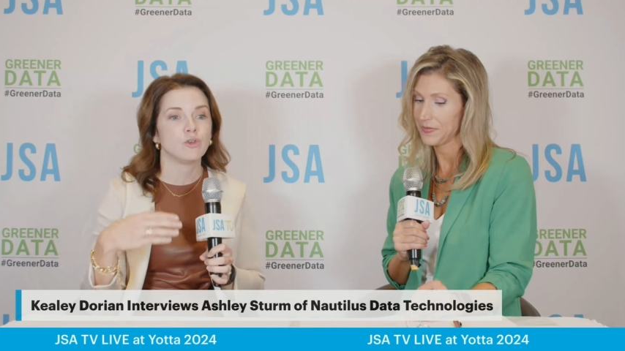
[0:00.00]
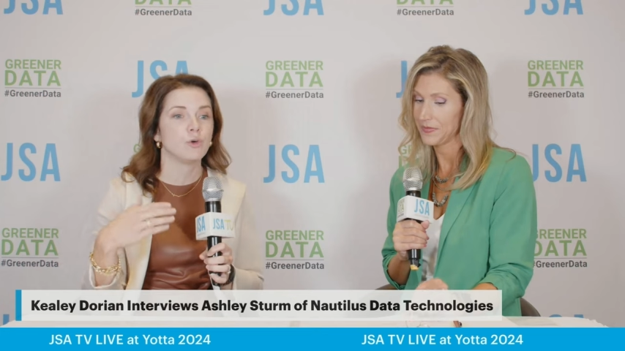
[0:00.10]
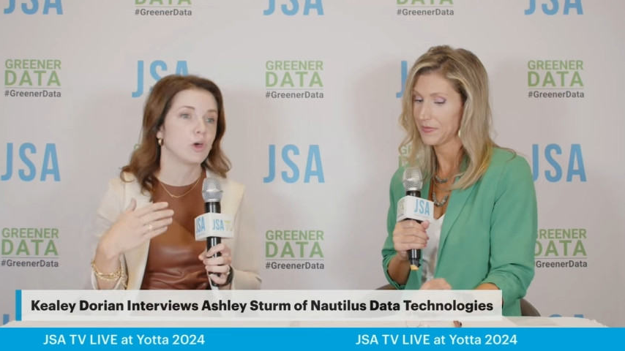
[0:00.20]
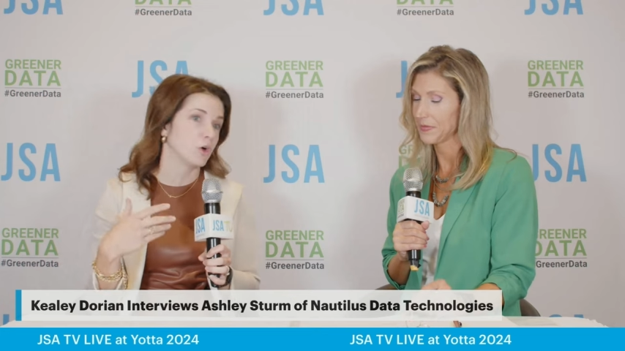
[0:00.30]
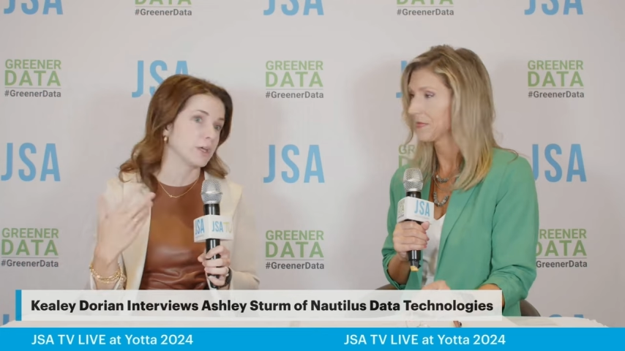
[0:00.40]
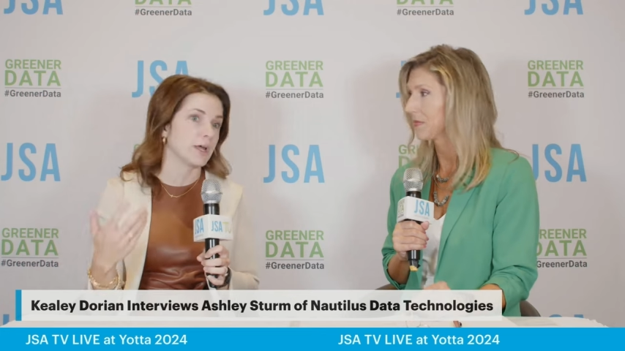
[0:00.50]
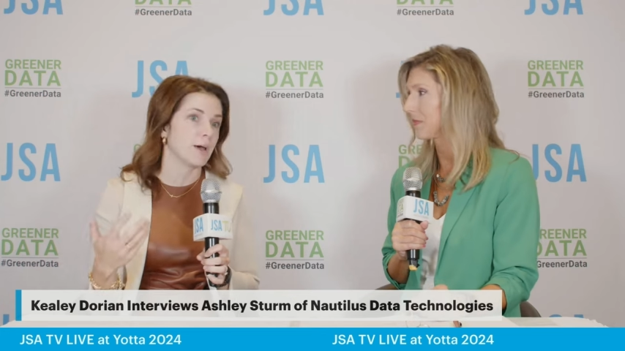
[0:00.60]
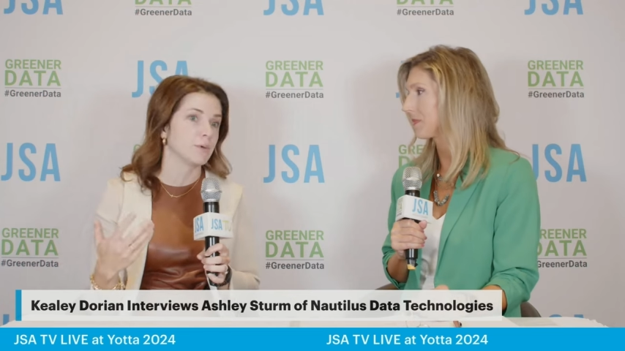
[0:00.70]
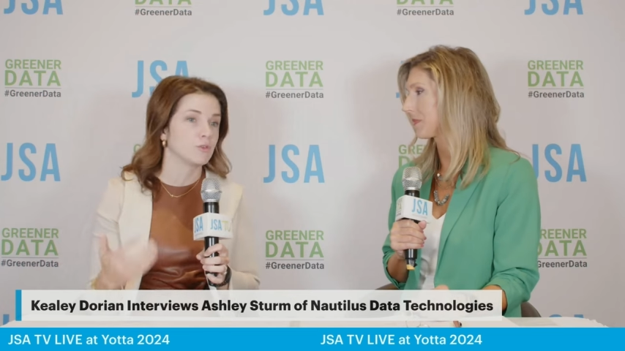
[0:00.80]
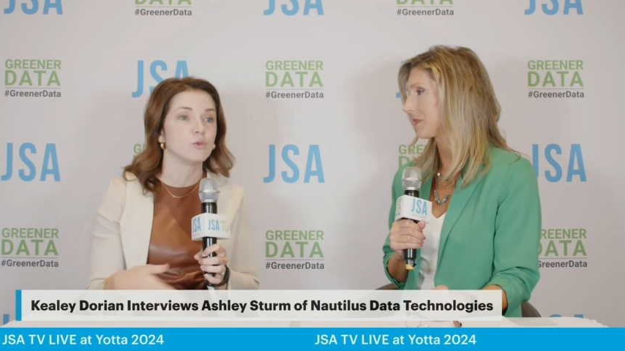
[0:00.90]
Speaker 1: to hook it
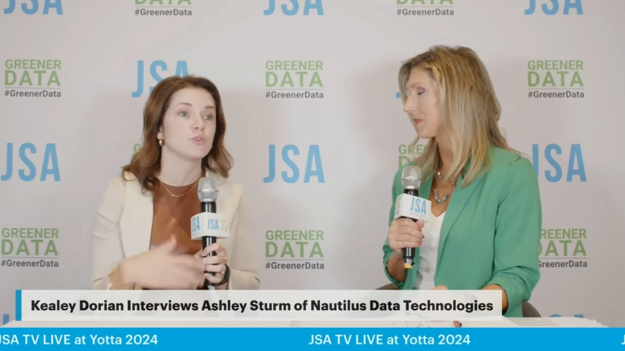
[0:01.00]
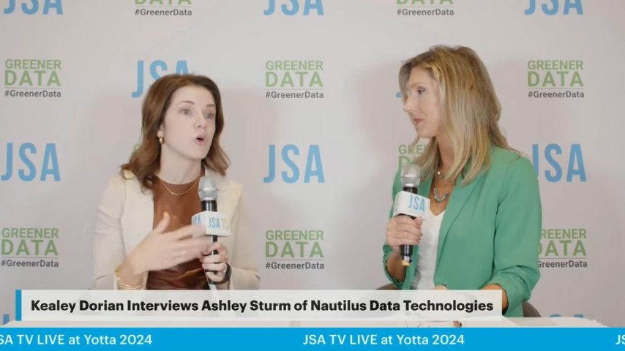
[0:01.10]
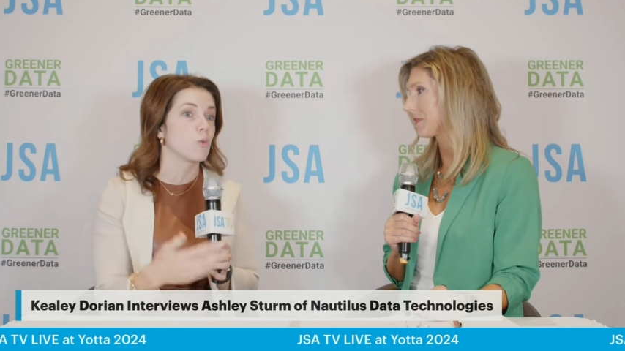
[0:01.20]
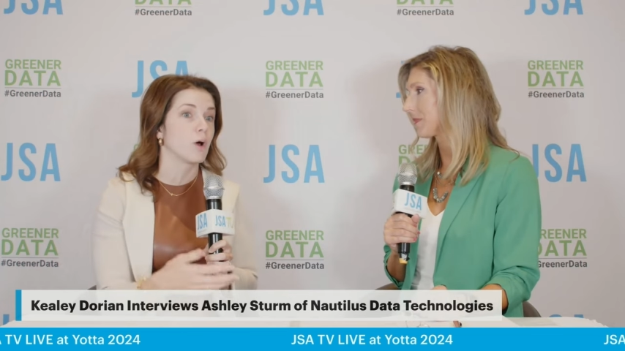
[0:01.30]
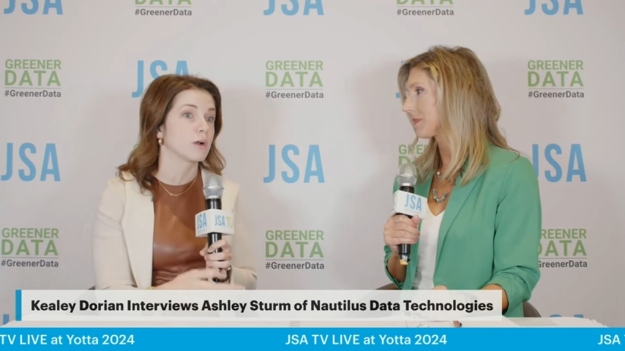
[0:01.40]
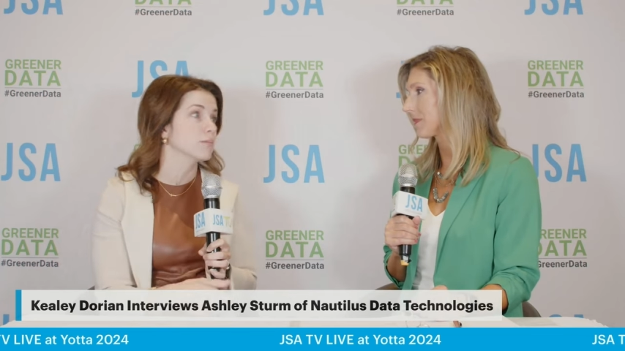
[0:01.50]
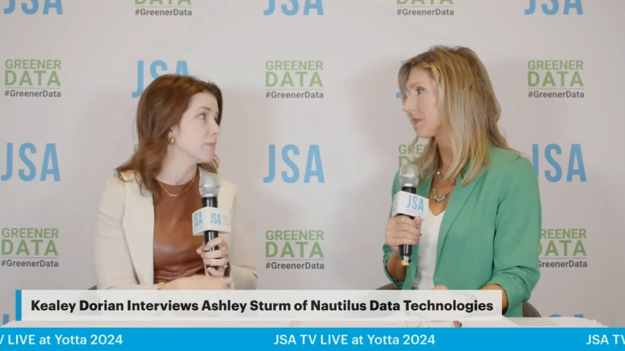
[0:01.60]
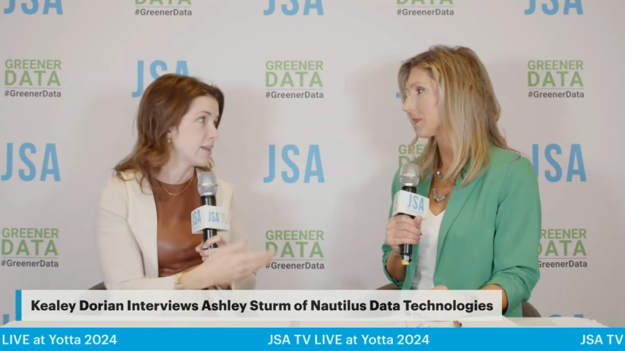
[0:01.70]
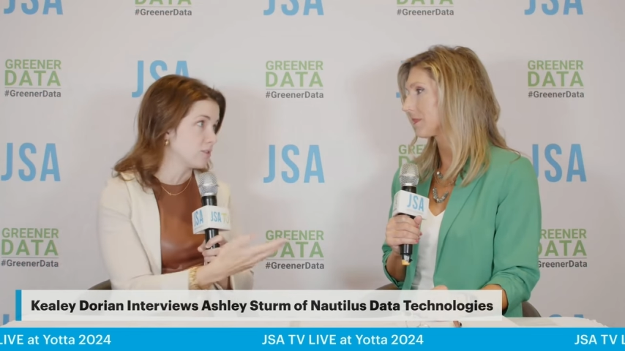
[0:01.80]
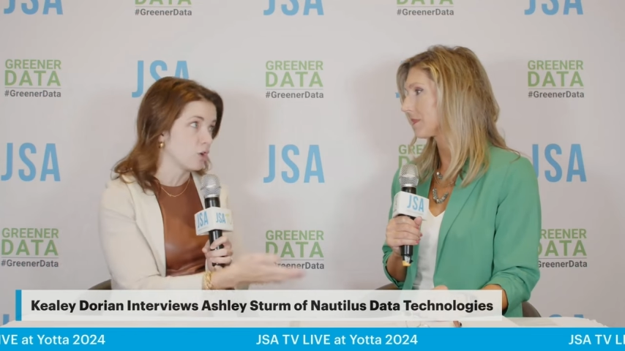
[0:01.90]
up to salt water,
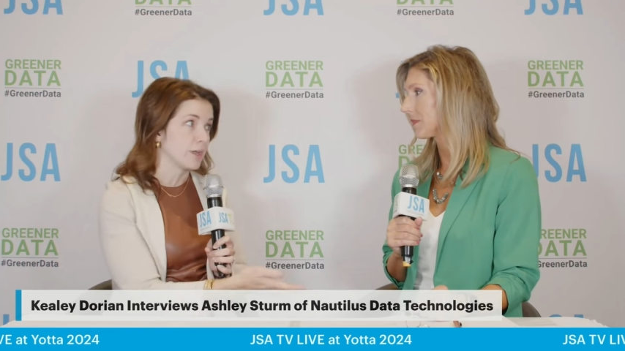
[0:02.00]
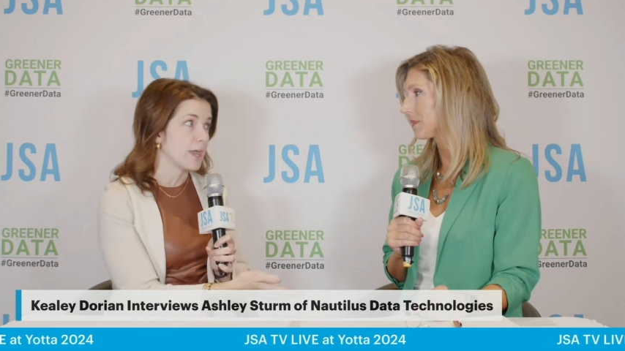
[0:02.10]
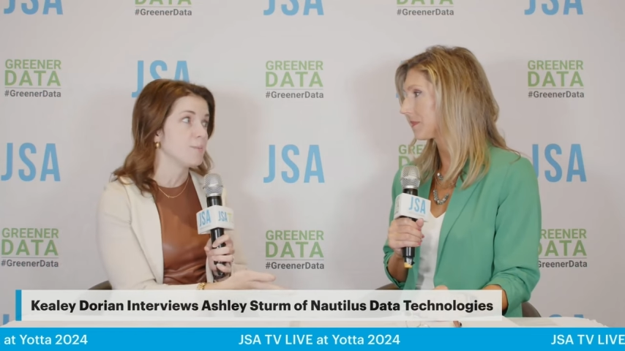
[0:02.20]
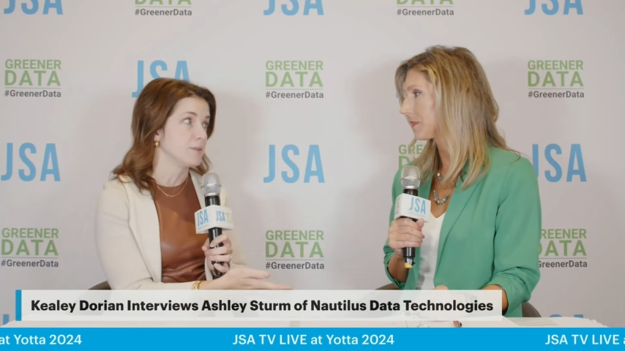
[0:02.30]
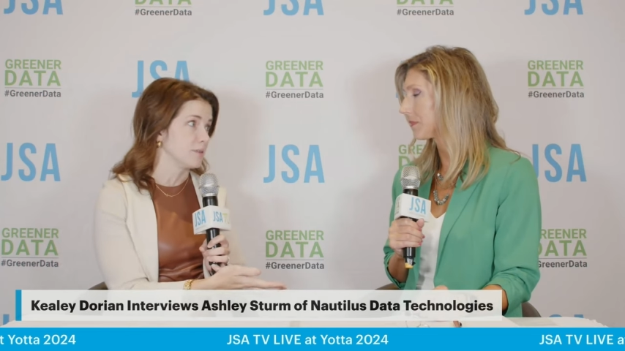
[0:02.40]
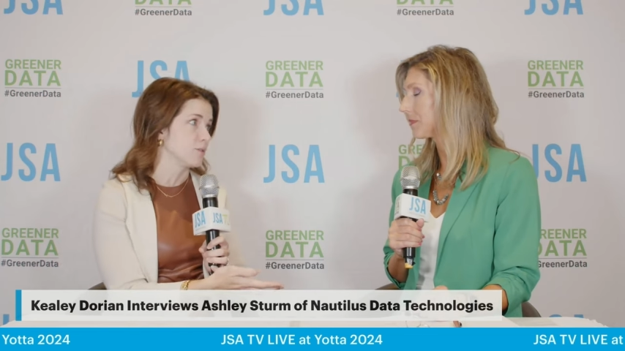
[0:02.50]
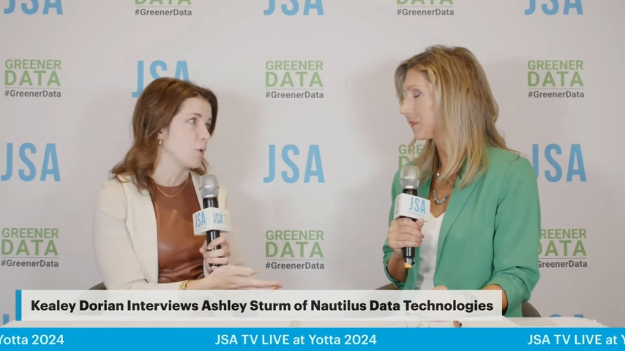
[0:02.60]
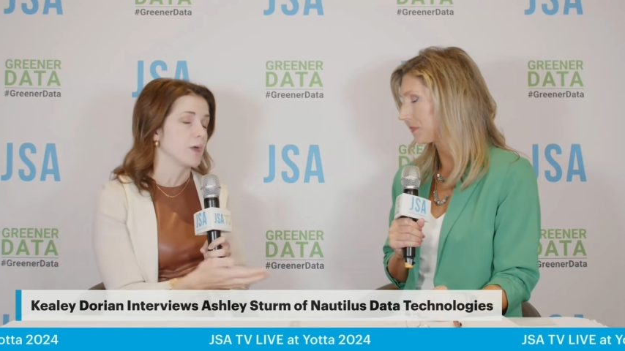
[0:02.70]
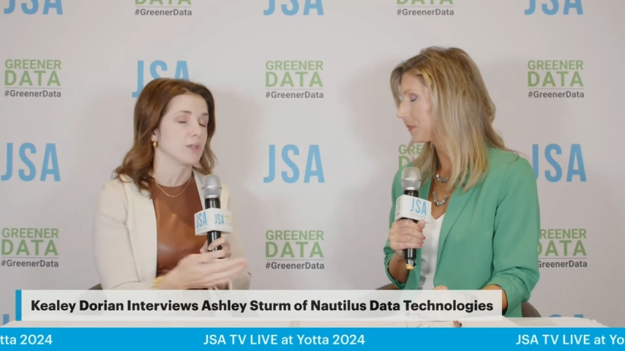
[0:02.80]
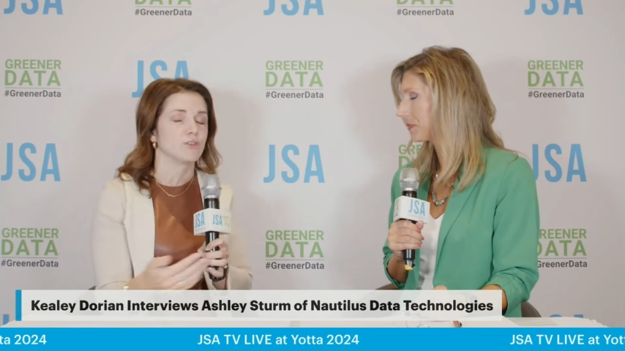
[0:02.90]
as Start Campus is
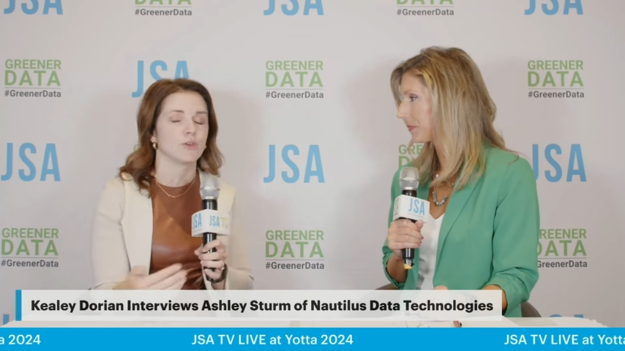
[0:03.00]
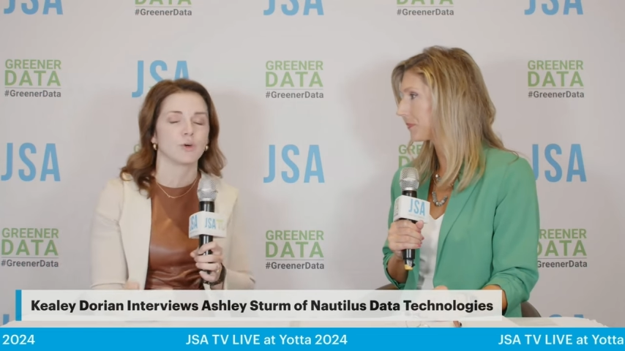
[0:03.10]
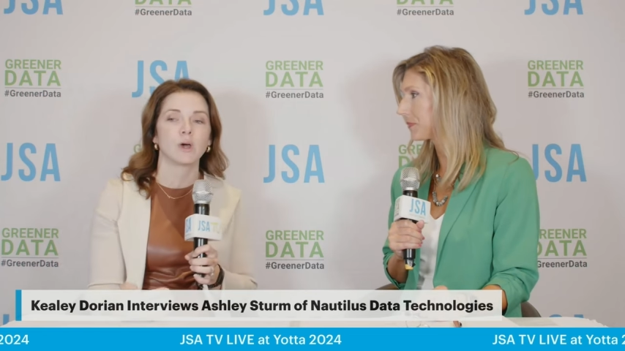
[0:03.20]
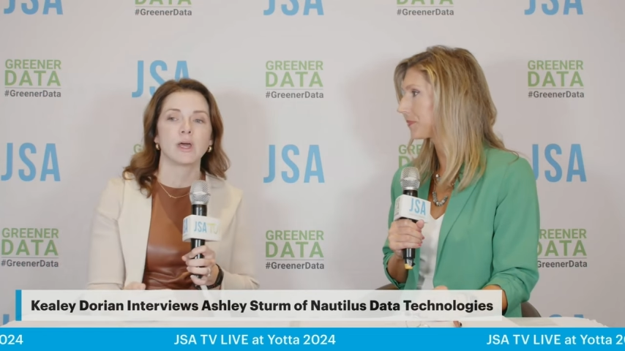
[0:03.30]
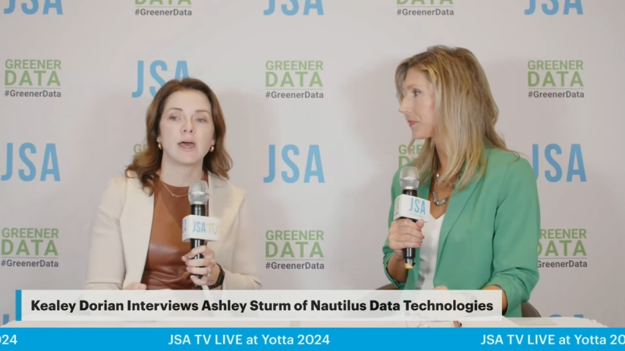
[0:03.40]
going to,